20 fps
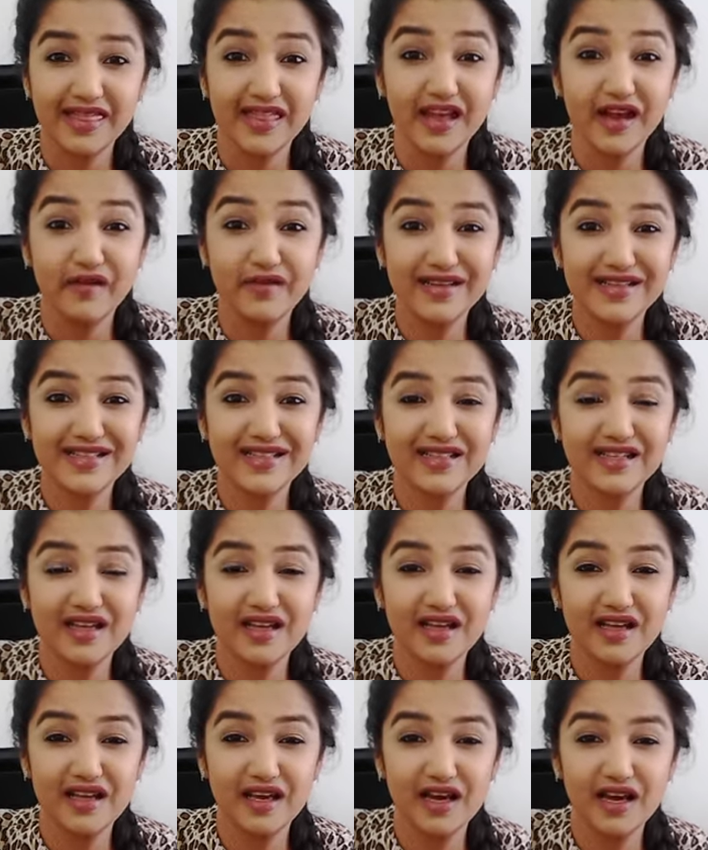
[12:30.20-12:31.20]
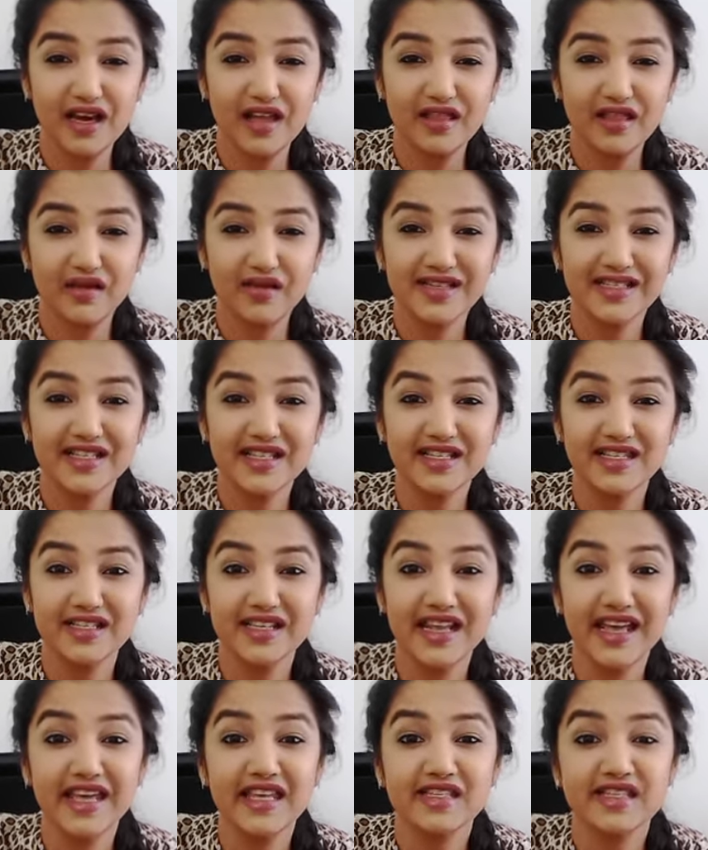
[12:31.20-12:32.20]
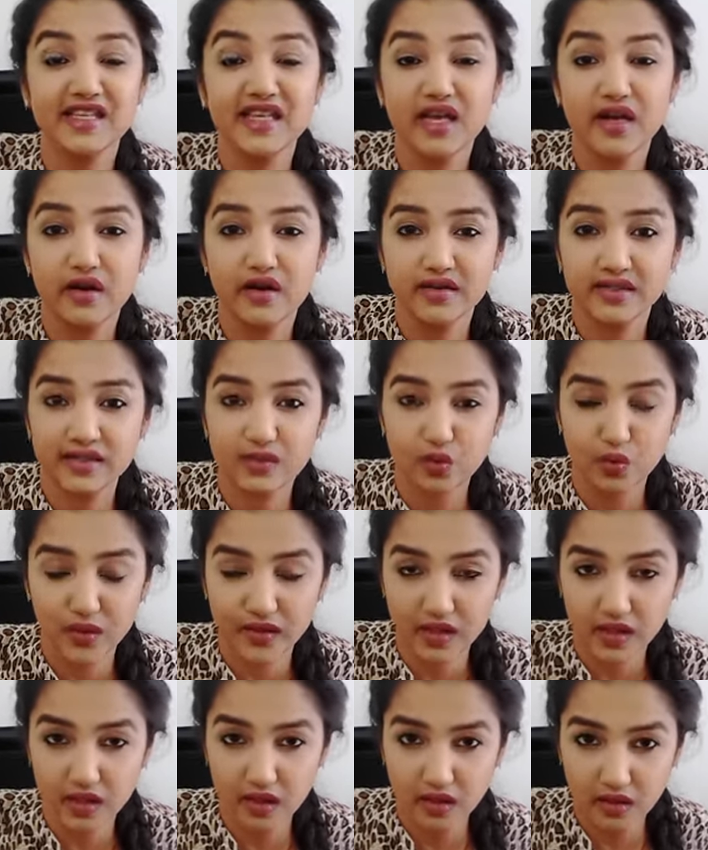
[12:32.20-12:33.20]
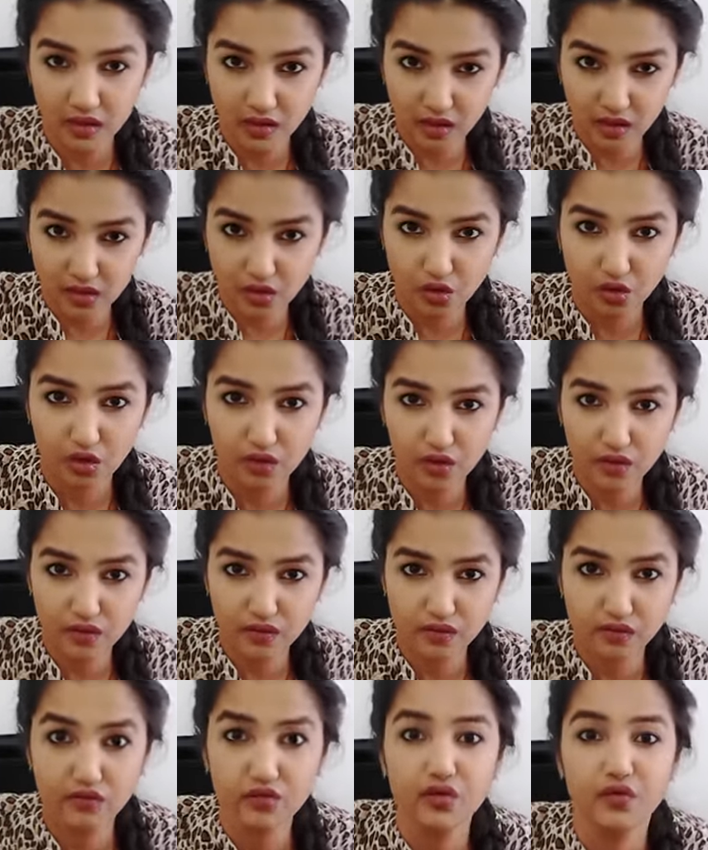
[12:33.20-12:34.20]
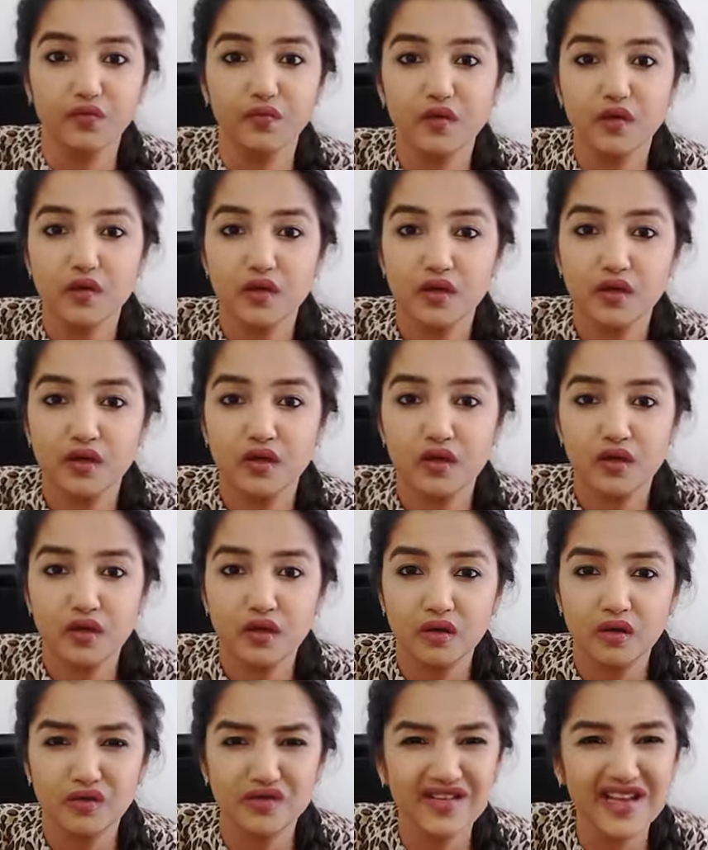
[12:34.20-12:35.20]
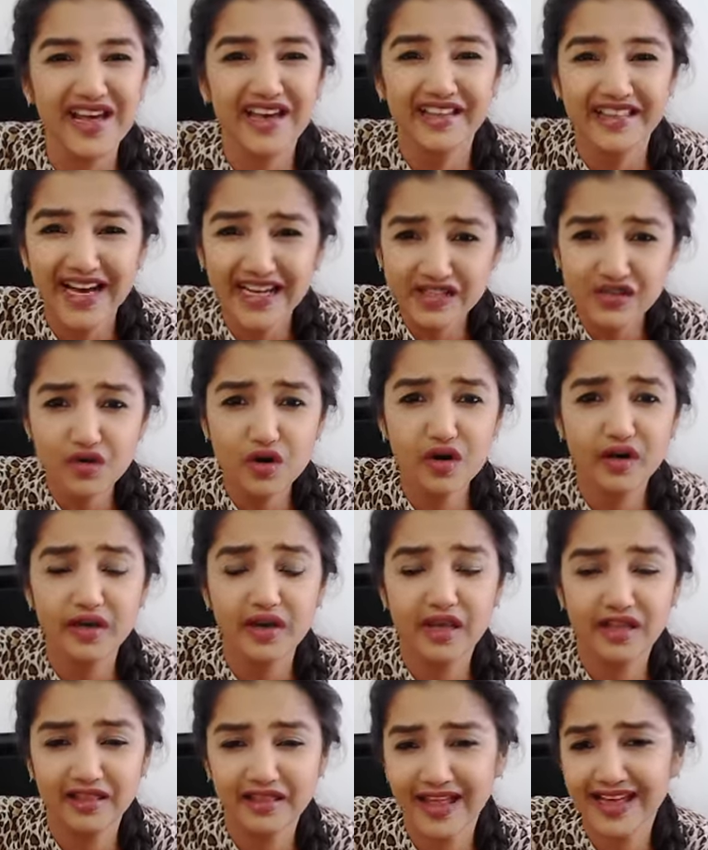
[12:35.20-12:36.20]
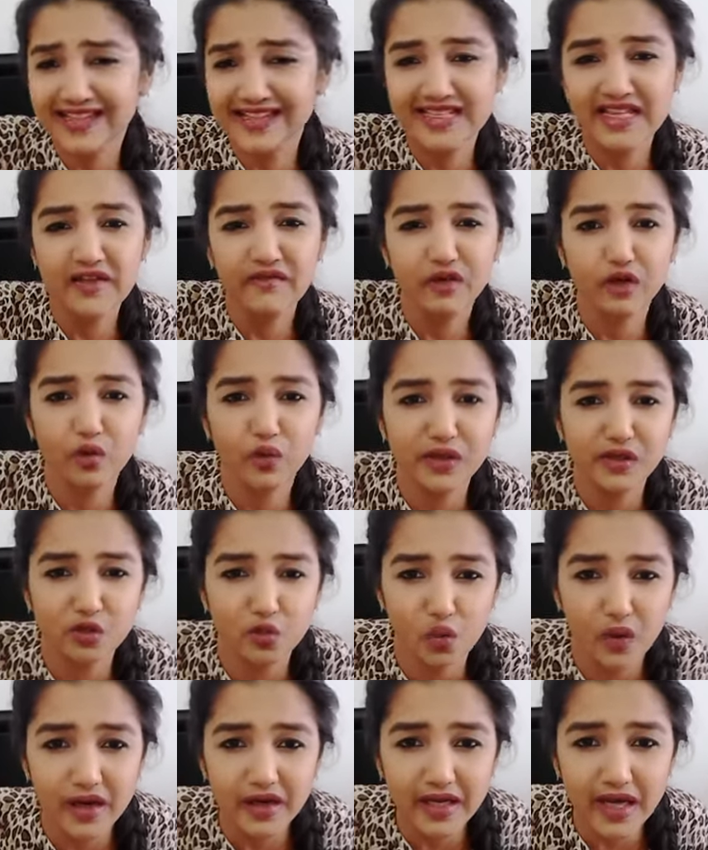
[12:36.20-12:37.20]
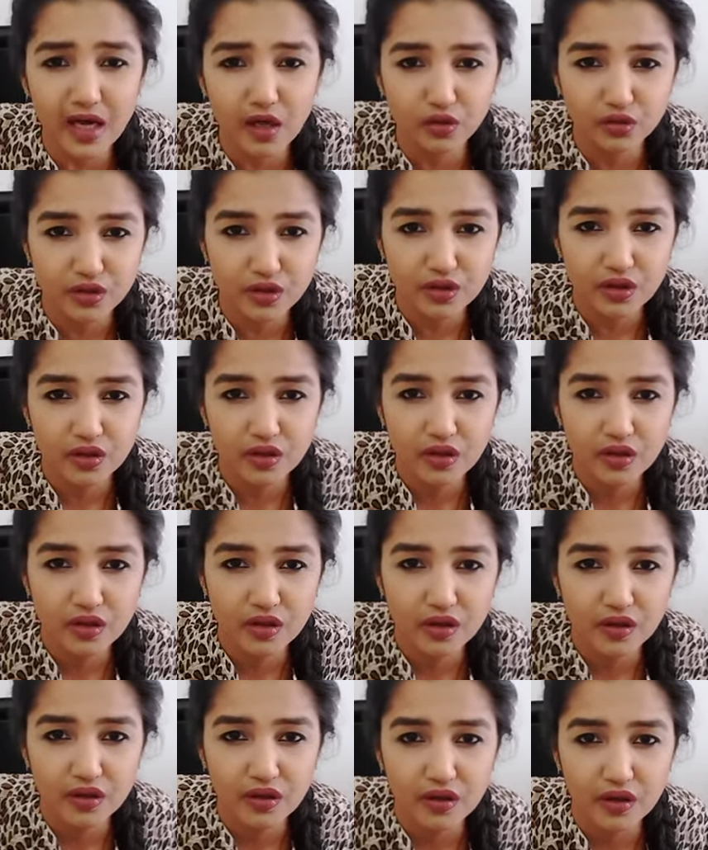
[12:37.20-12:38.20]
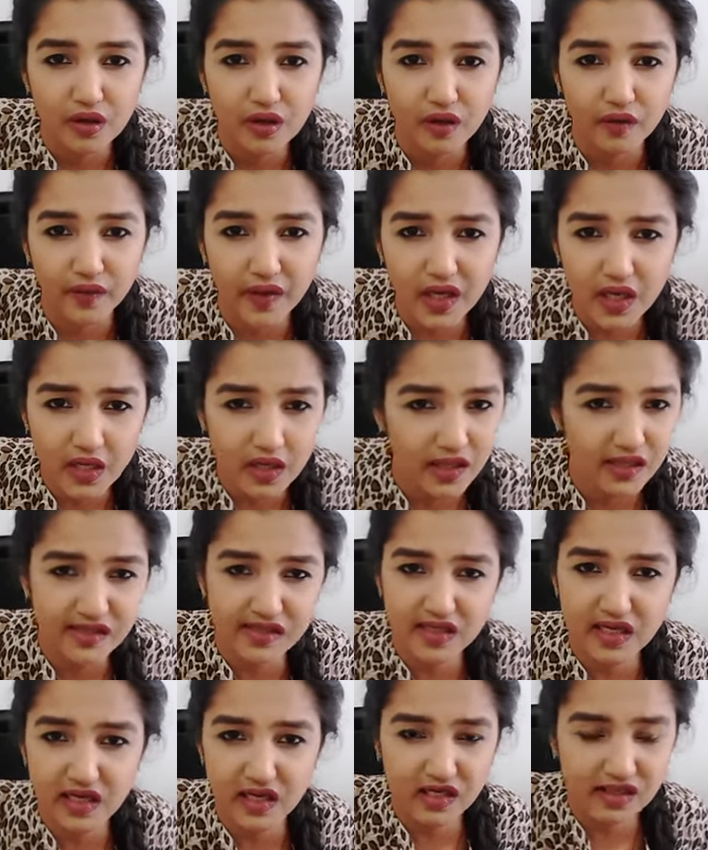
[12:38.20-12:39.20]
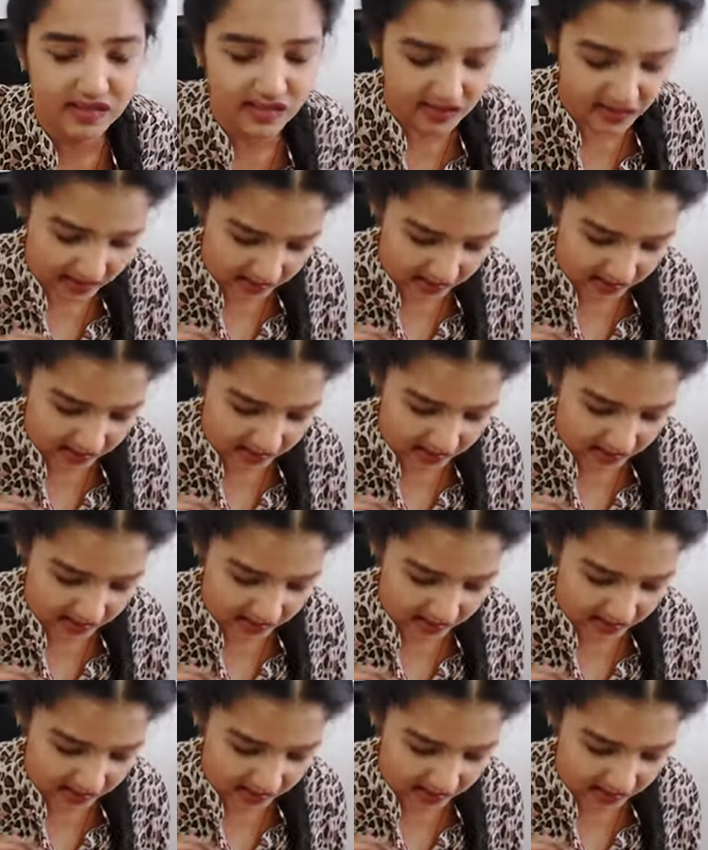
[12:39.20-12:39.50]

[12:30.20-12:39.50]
there is uh, there is this naysayers within your group who's like, that's not, that's never going to work out. Okay, it's it's